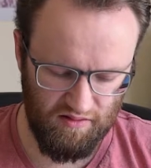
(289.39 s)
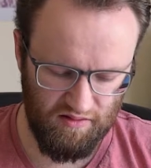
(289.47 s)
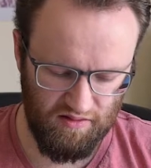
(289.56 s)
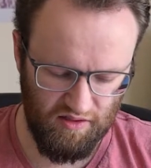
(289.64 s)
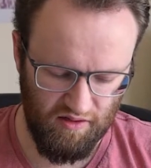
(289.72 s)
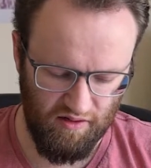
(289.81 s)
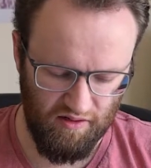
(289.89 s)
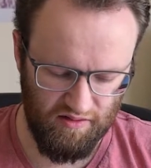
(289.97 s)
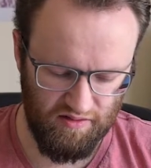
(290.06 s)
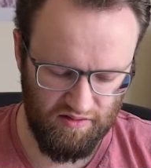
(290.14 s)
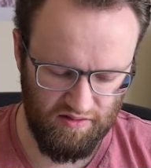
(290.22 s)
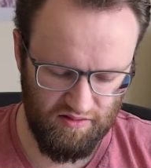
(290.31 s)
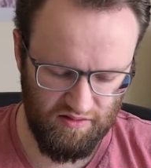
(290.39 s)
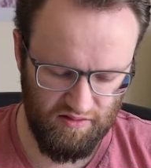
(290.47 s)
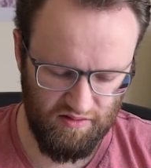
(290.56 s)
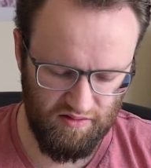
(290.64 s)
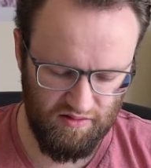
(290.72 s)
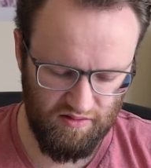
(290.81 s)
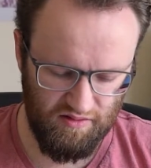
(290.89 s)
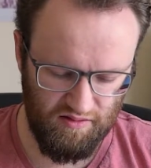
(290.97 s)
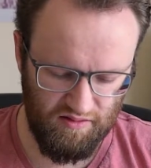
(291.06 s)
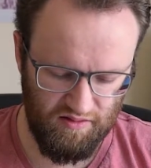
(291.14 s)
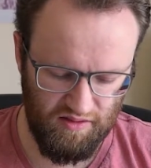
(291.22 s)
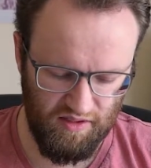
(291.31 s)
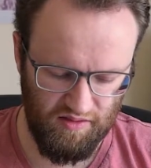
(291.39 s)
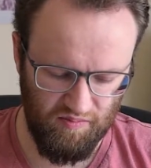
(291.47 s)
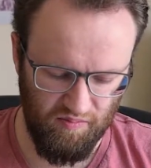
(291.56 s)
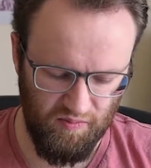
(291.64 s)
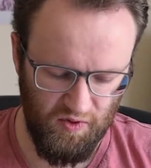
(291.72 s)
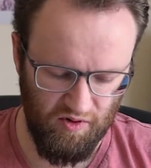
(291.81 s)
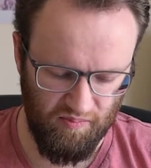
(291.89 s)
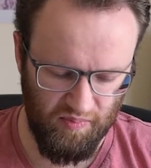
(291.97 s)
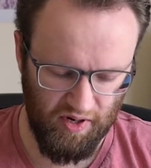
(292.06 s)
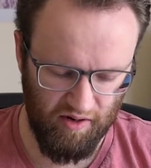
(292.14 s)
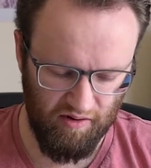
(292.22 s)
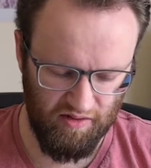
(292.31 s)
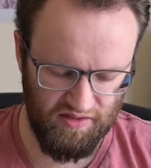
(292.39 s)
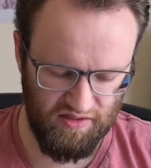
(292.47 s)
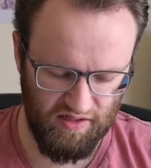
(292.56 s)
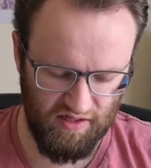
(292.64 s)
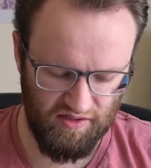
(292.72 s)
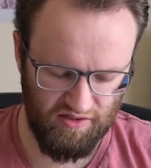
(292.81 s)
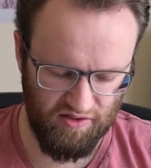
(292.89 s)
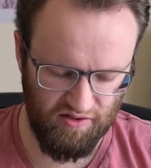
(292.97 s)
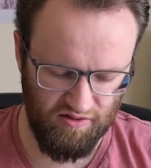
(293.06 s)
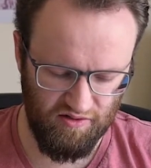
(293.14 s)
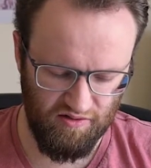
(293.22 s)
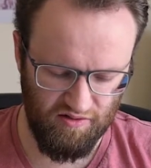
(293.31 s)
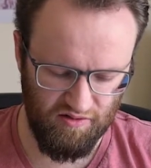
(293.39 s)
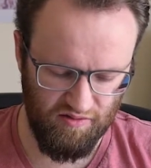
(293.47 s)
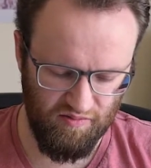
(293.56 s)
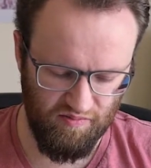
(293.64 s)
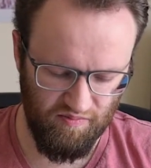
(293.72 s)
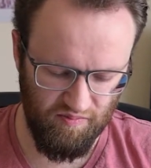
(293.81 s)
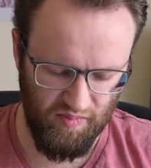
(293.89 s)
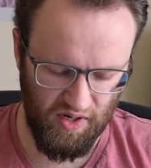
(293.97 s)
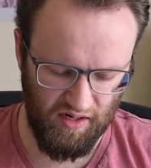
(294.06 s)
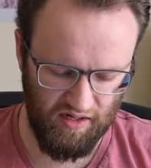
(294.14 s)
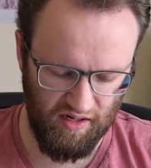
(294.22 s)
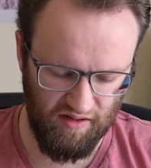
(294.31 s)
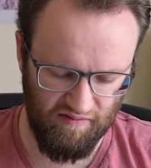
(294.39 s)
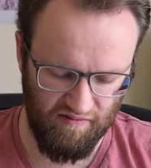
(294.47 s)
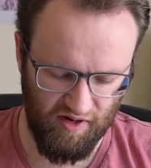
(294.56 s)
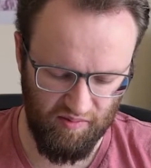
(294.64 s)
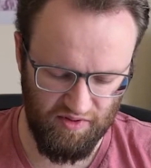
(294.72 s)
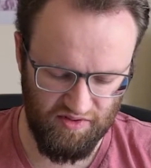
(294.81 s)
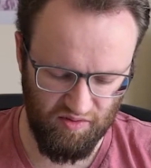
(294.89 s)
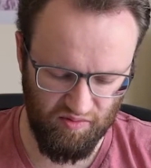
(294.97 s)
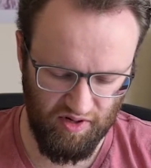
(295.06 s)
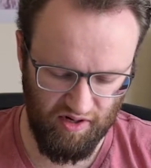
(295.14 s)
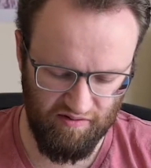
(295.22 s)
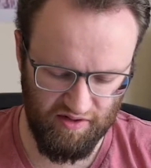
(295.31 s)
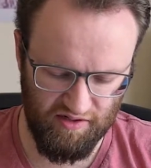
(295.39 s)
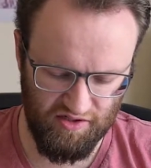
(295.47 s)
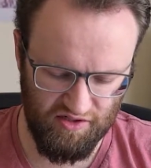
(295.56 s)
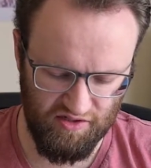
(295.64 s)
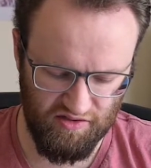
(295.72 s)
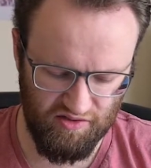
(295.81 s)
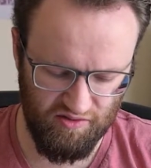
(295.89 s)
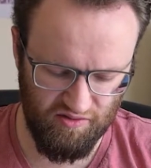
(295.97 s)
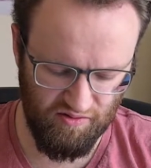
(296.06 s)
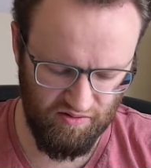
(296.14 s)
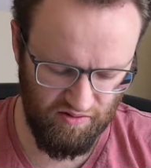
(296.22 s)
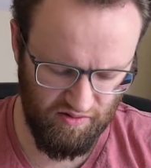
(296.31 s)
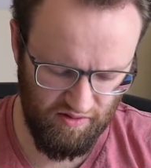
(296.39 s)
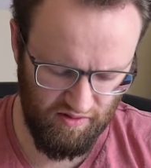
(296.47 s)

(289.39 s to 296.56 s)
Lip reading: So did your parents need to make other families aware of your condition at school?